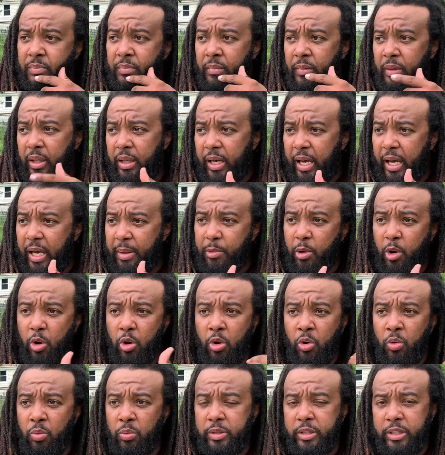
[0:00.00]
came
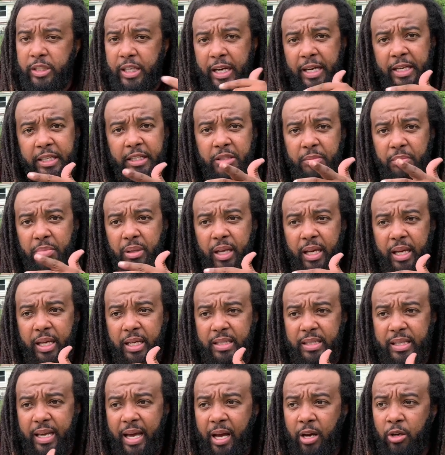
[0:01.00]
home, changed the
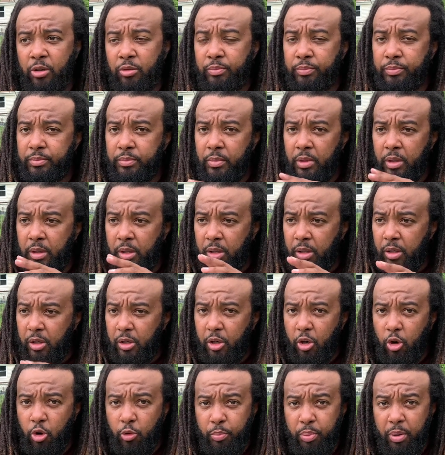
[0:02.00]
blades out,
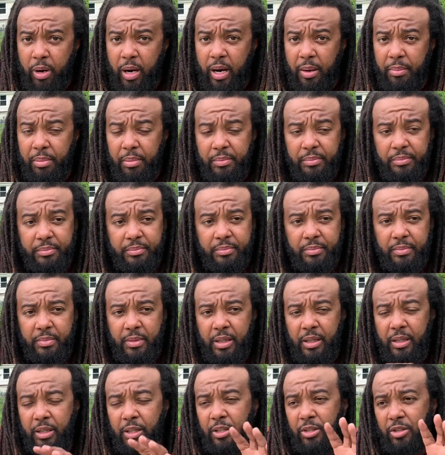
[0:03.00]
no problem.
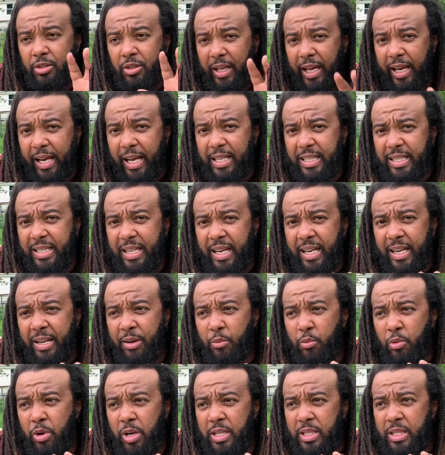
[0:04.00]
So like I said, it
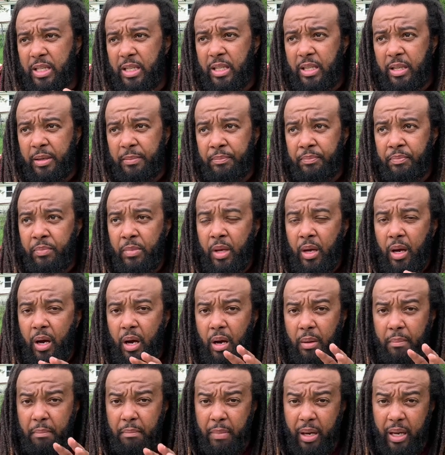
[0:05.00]
wasn't
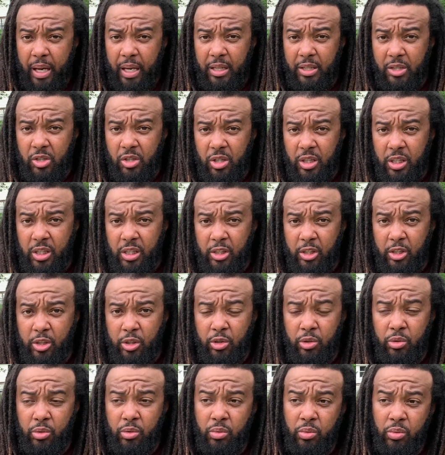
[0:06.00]
a major
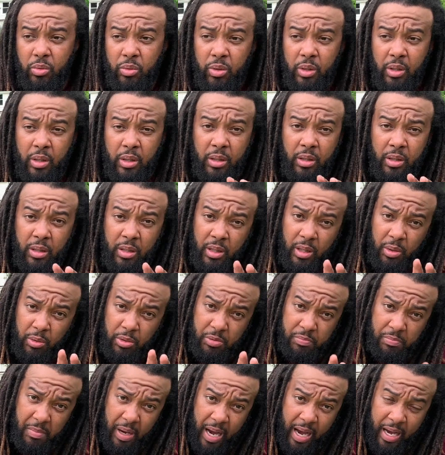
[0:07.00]
issue. It was
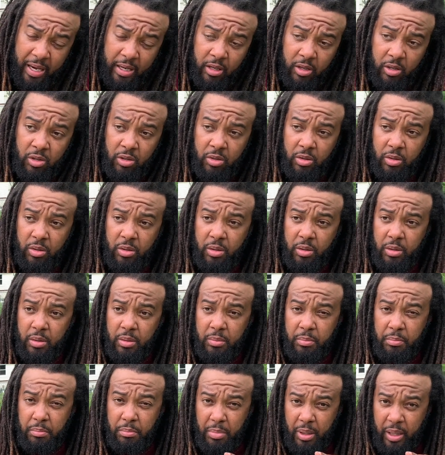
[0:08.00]
minor,
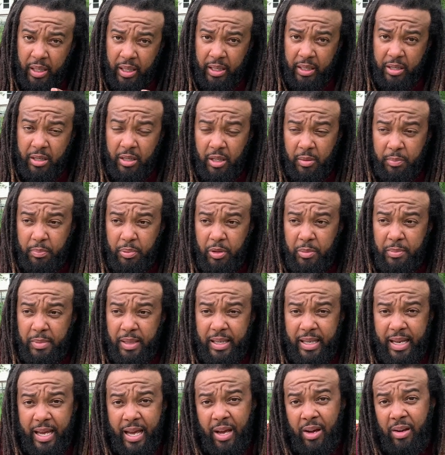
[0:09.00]
but it could have put me
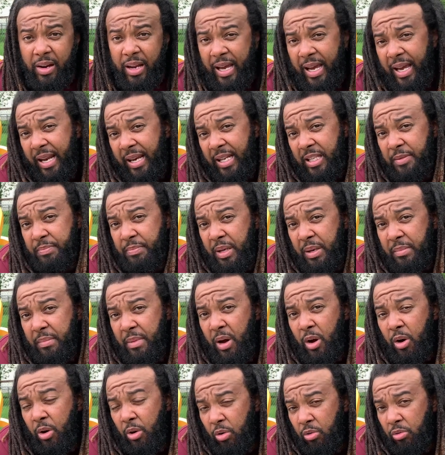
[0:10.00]
down had this been
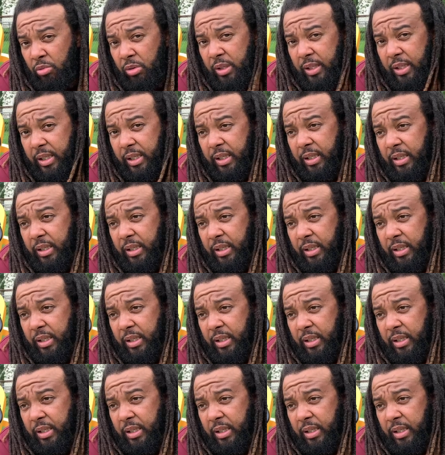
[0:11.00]
my only